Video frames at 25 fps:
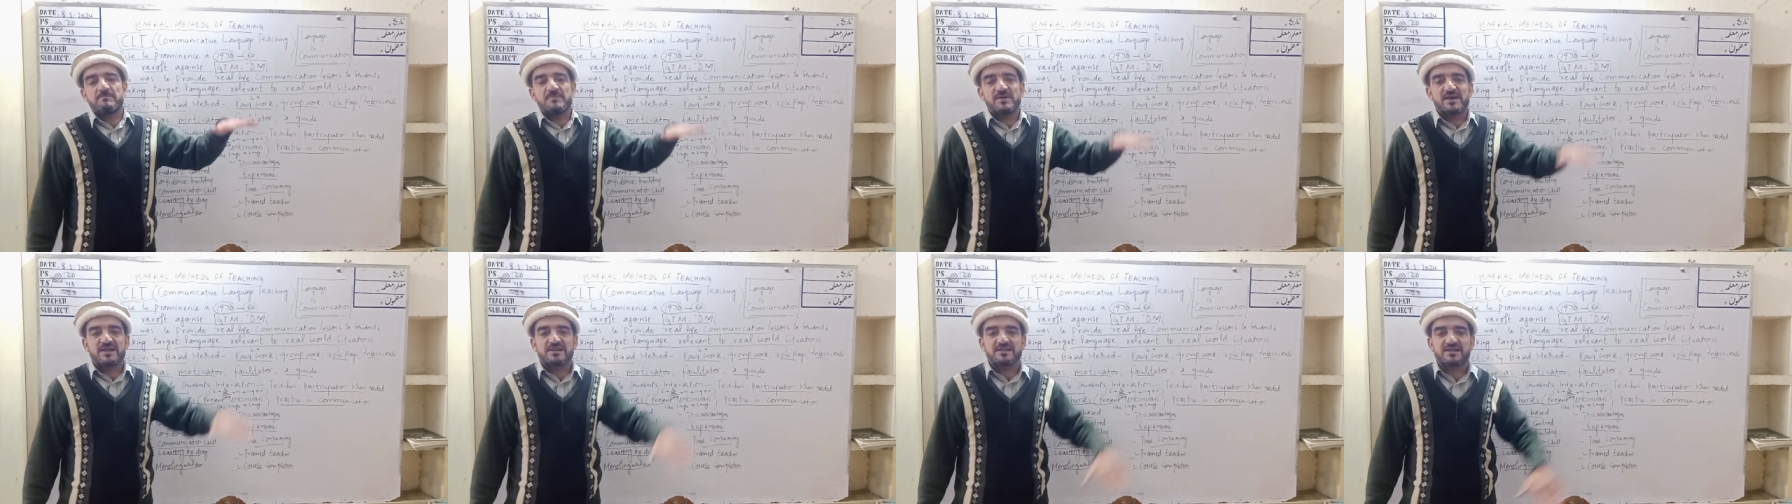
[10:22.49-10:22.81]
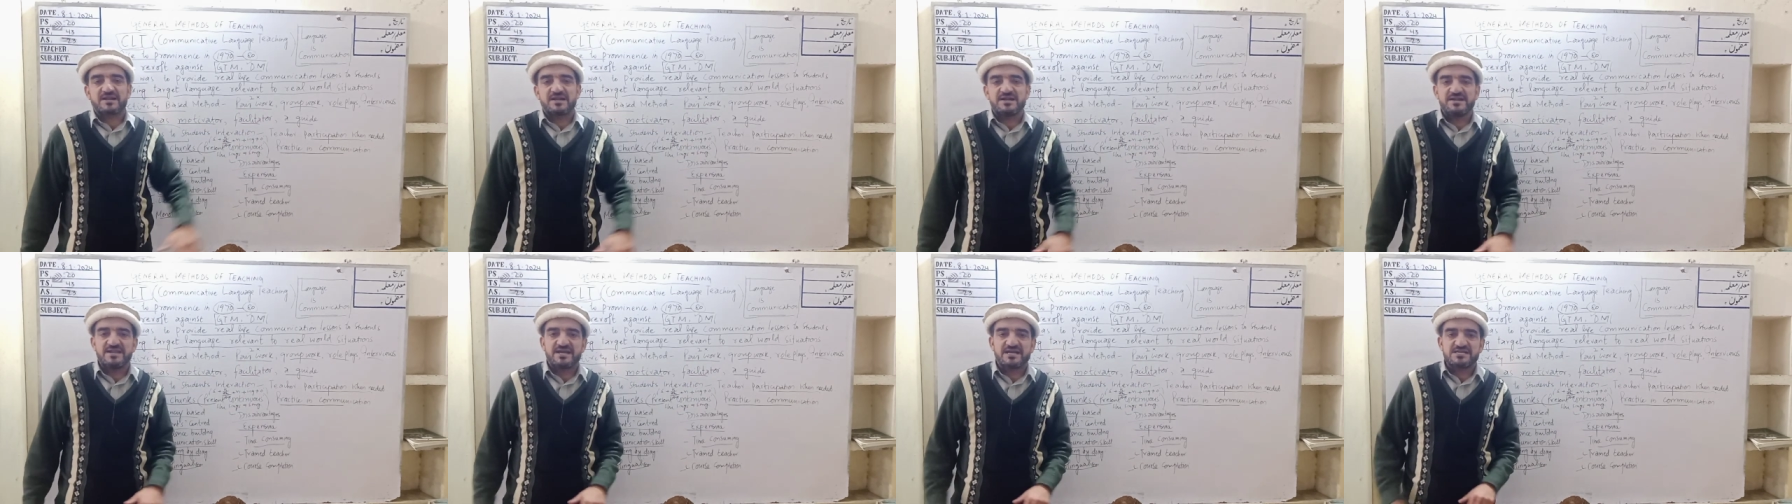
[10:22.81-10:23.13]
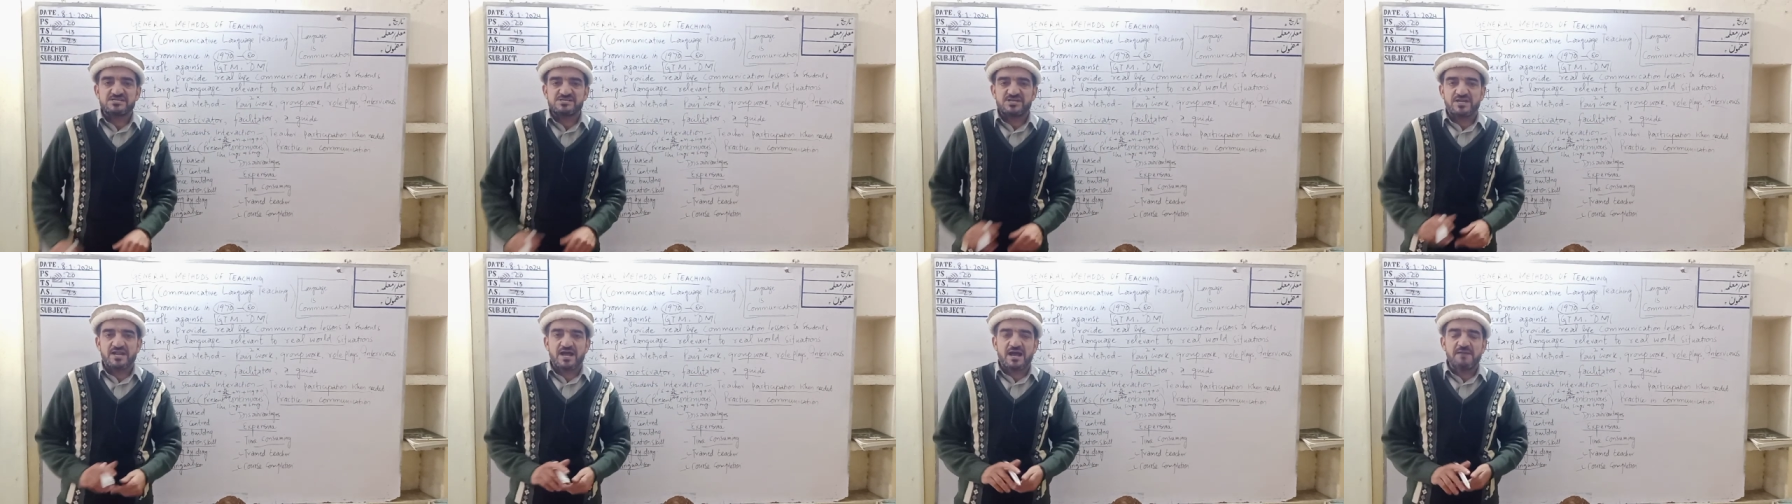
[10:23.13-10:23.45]
for the
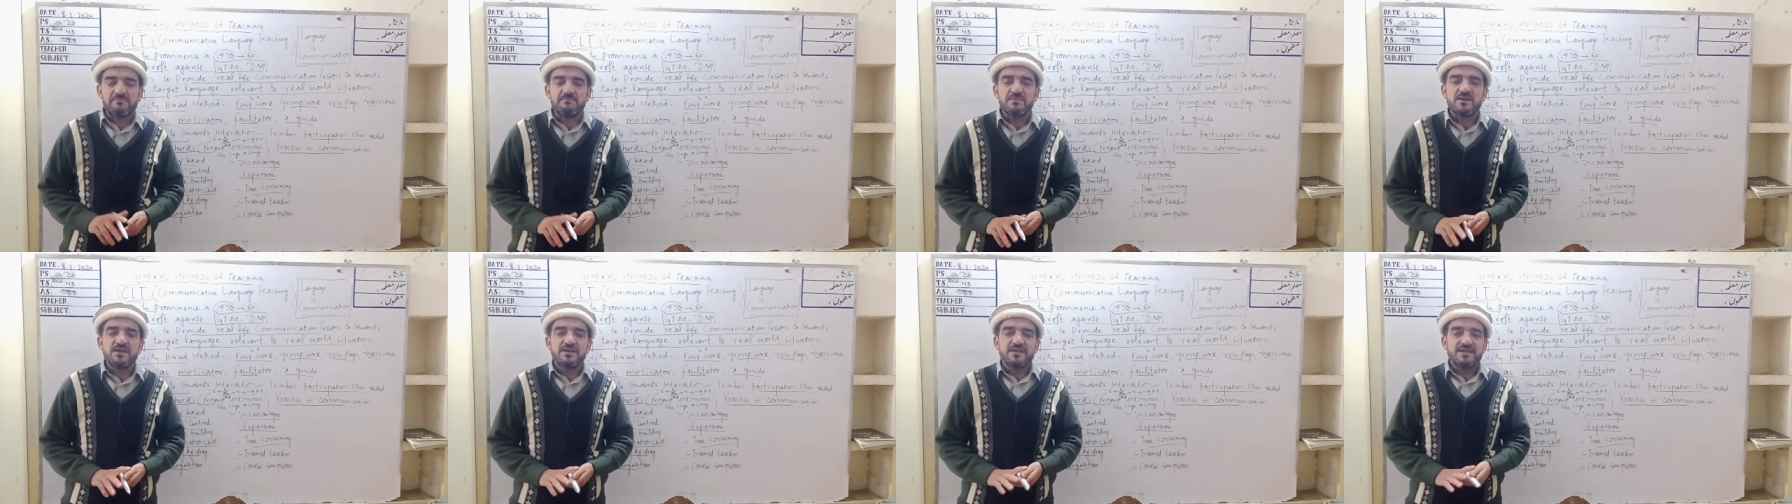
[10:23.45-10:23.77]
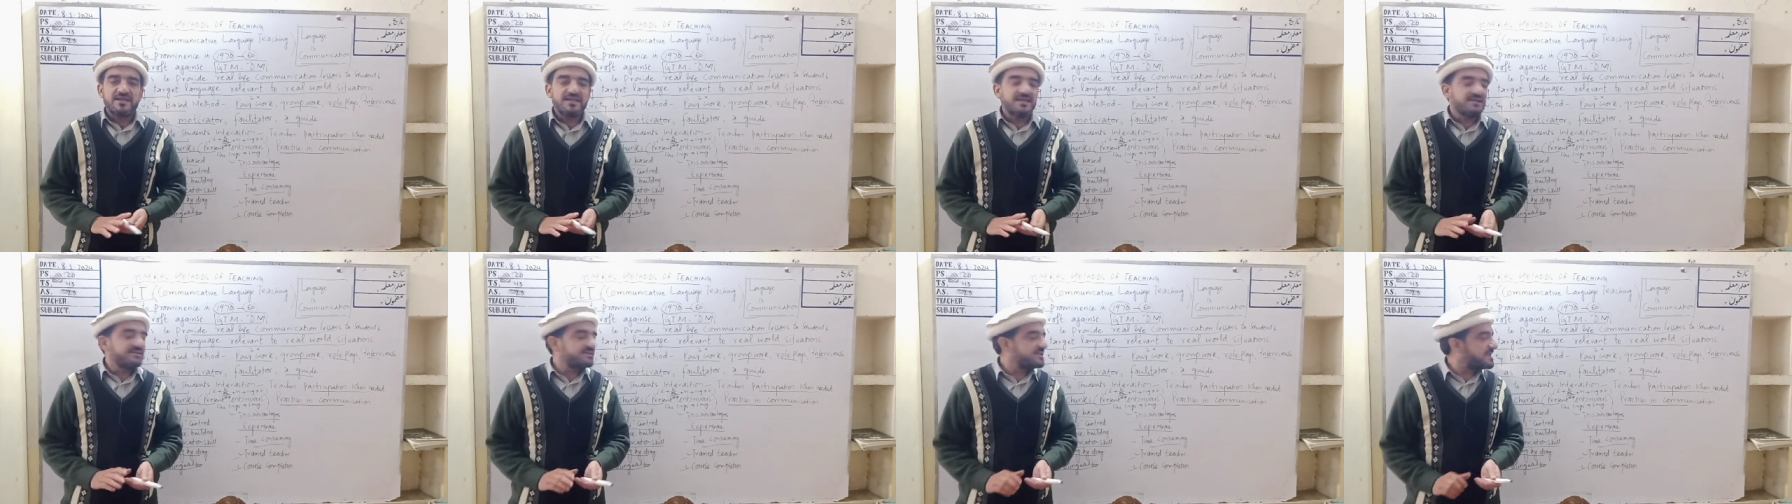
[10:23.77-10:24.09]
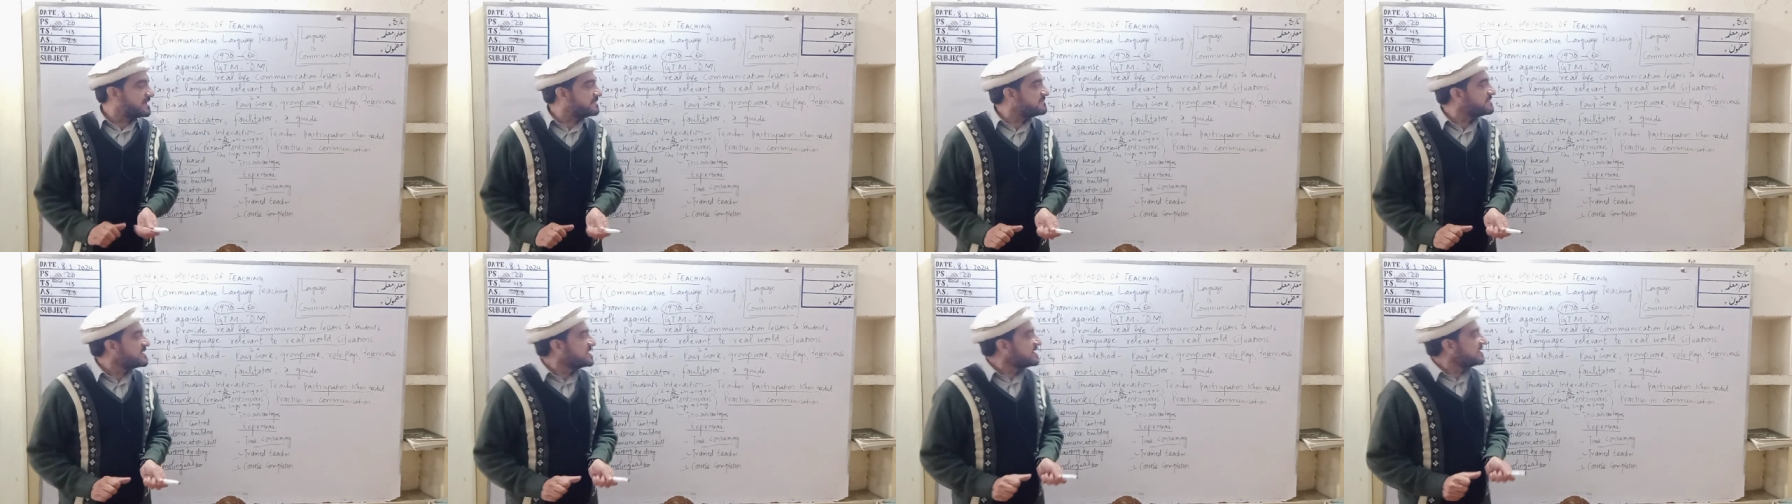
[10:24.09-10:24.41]
conduction of
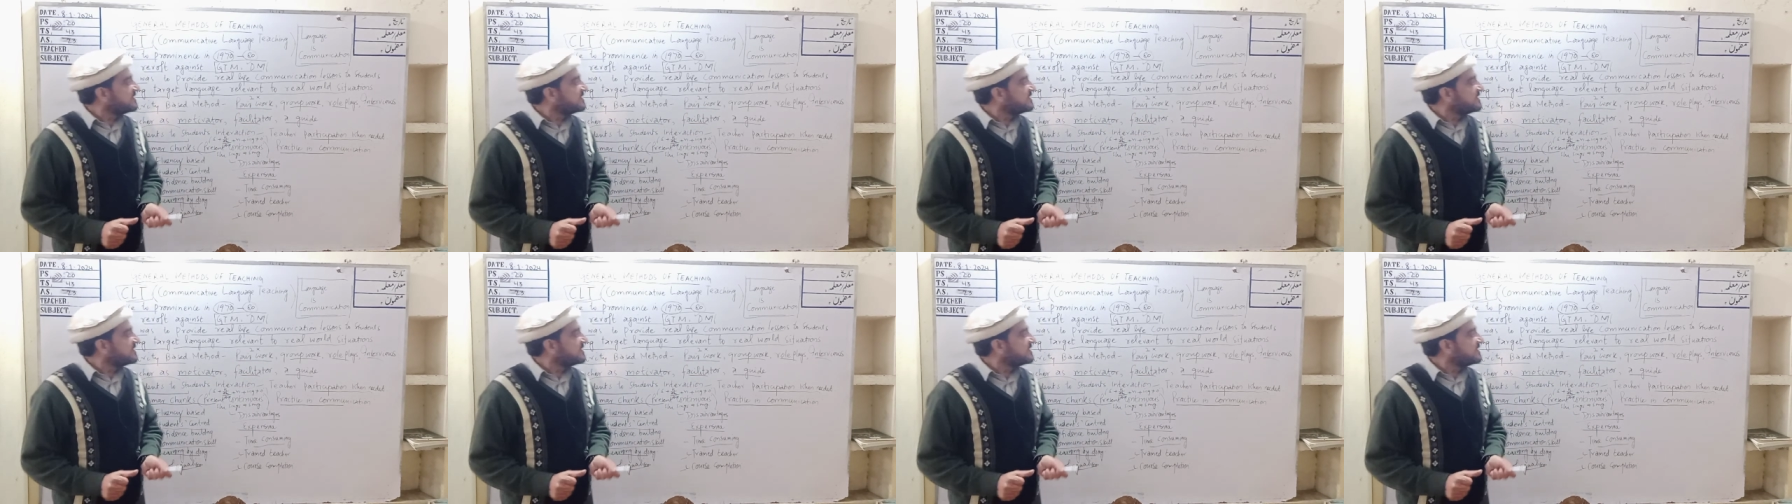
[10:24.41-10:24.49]
exam.